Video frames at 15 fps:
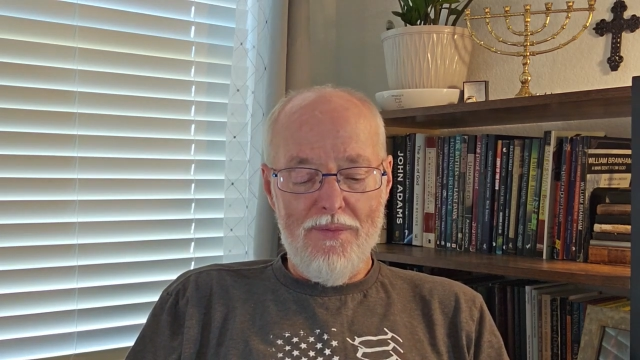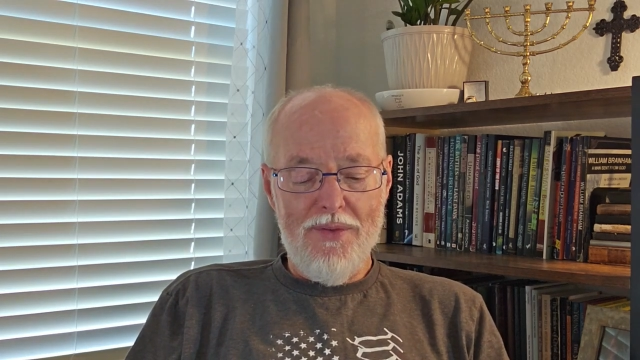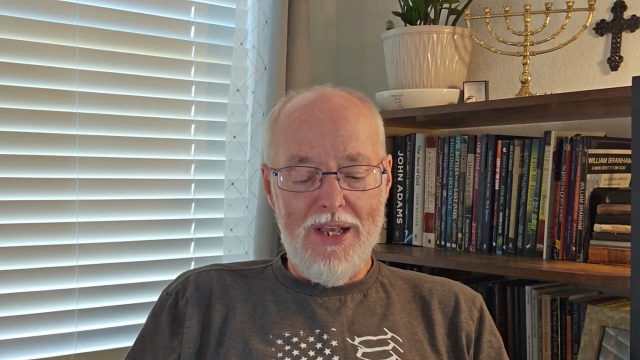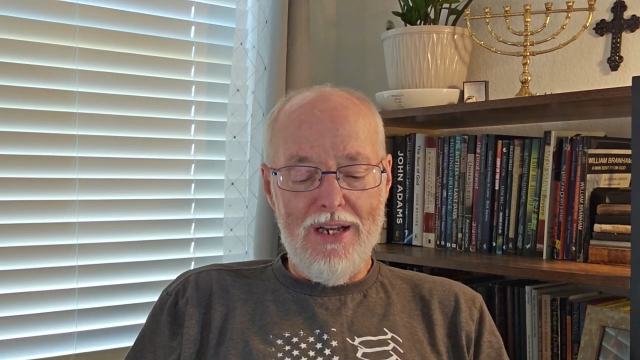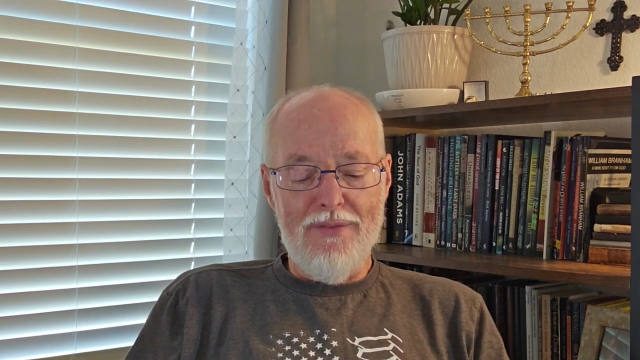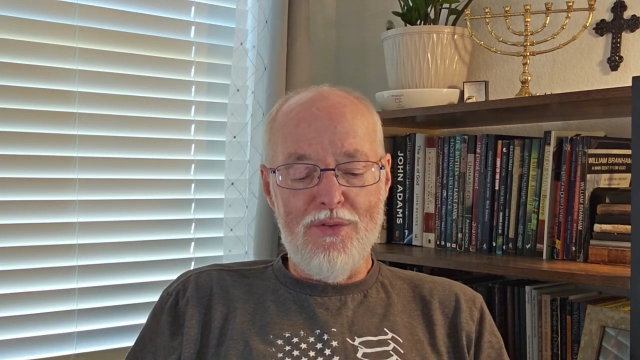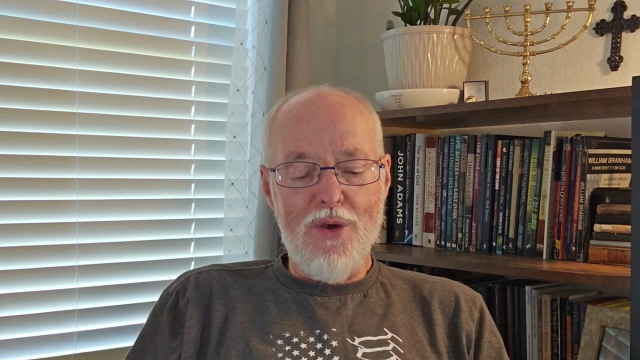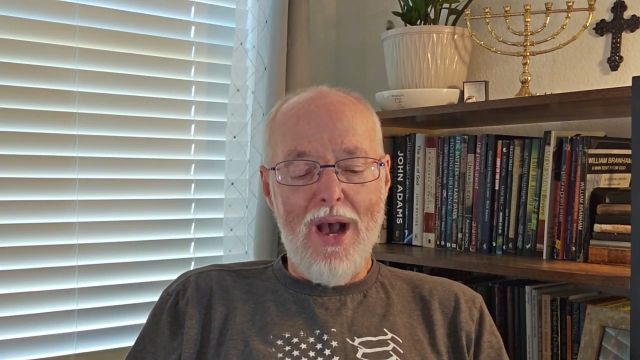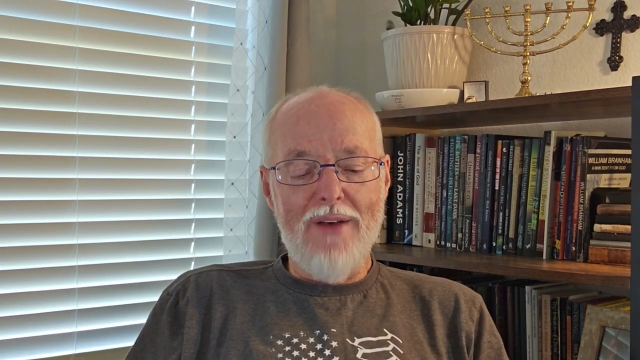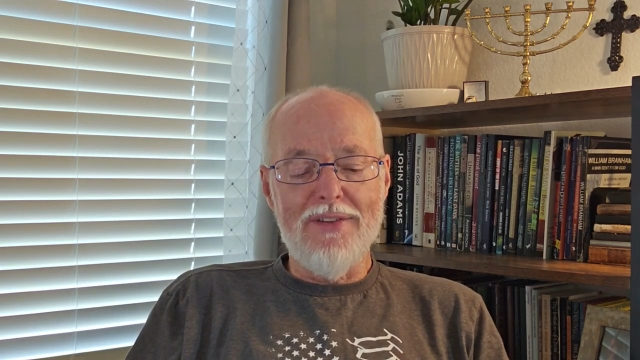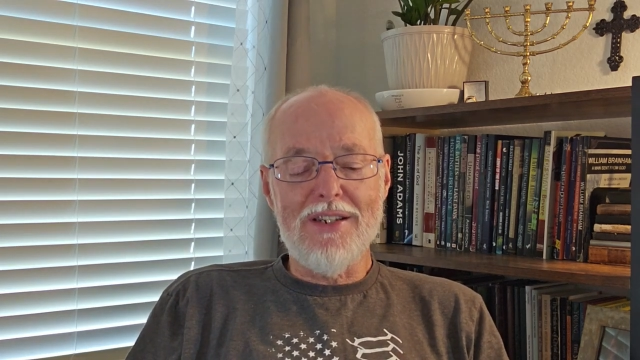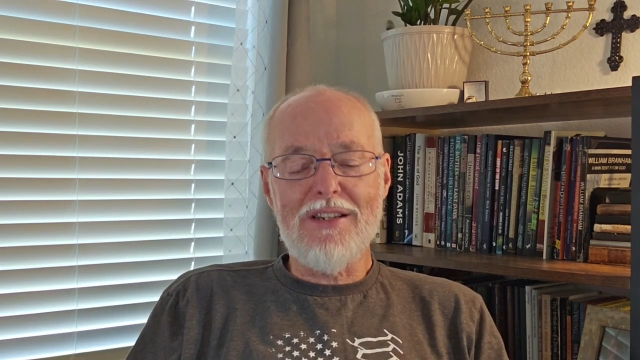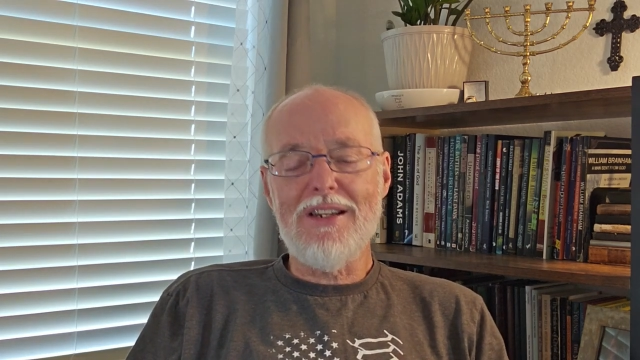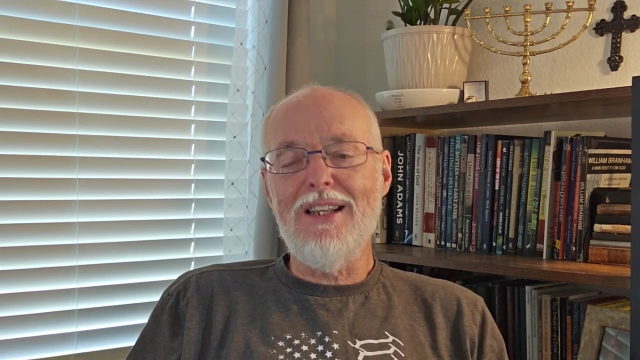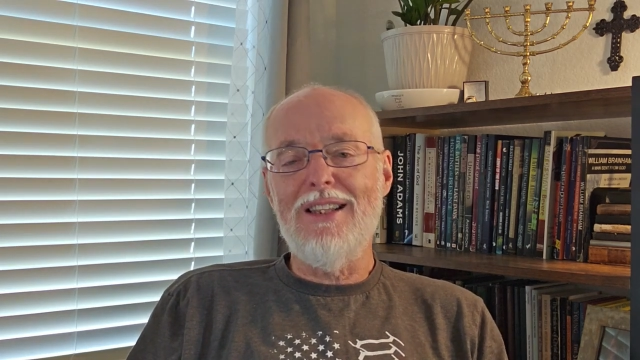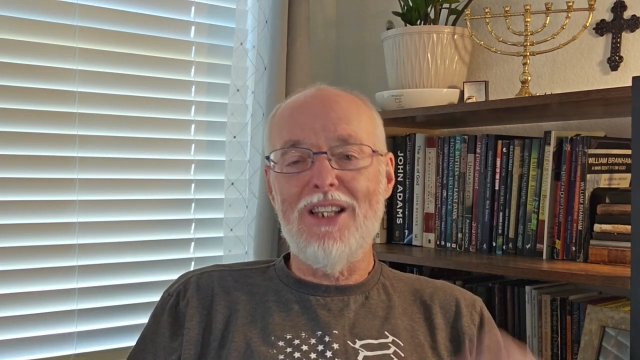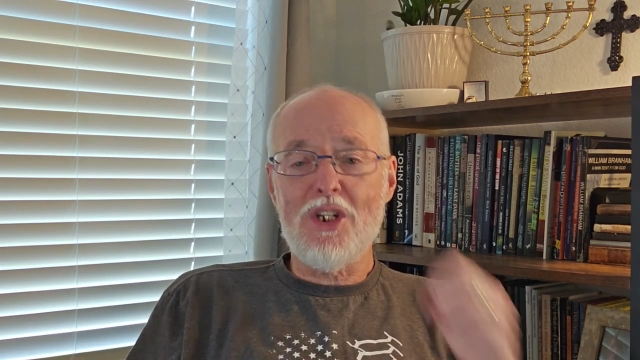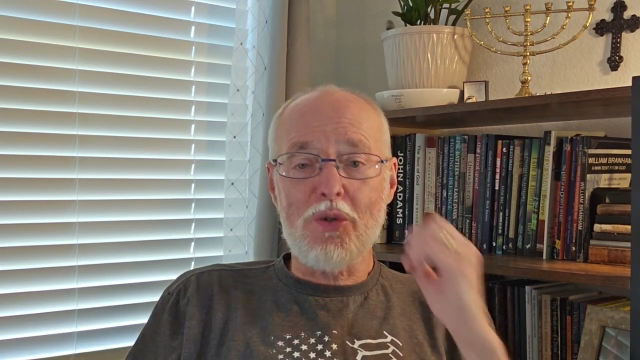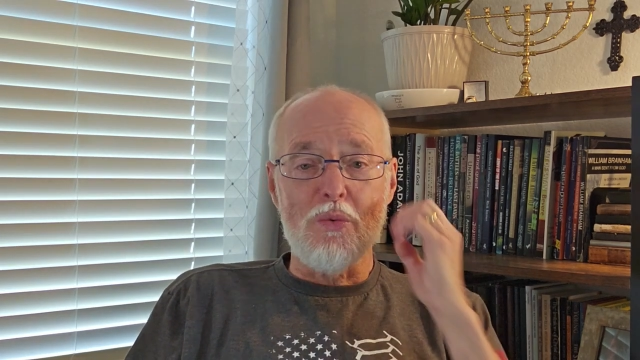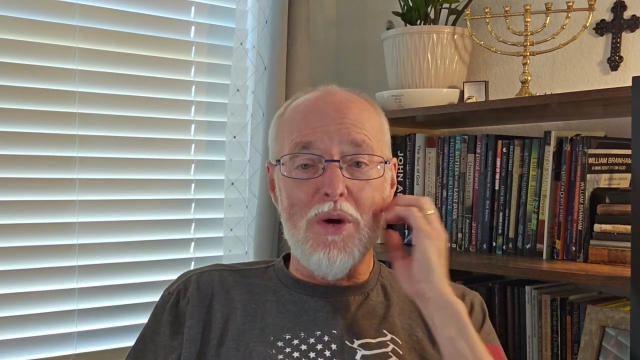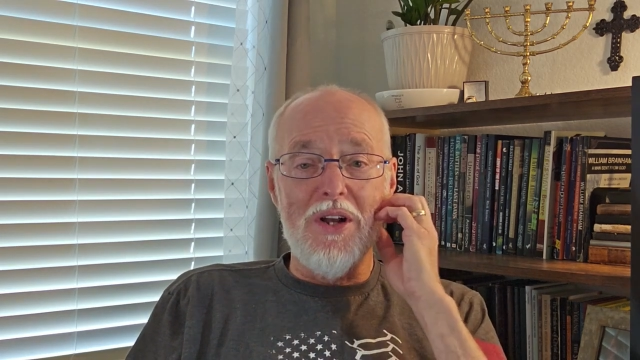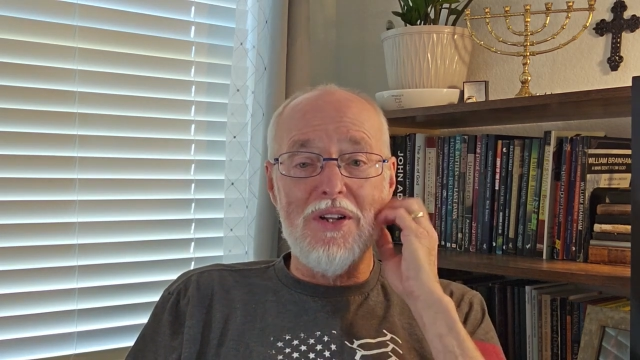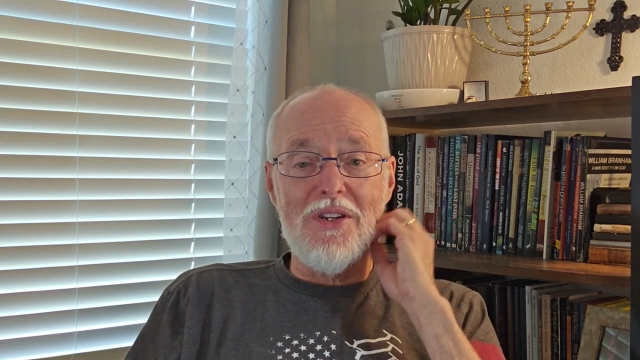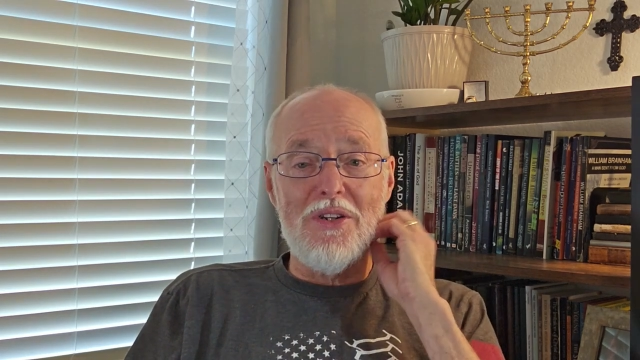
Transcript: And if you haven't seen this one,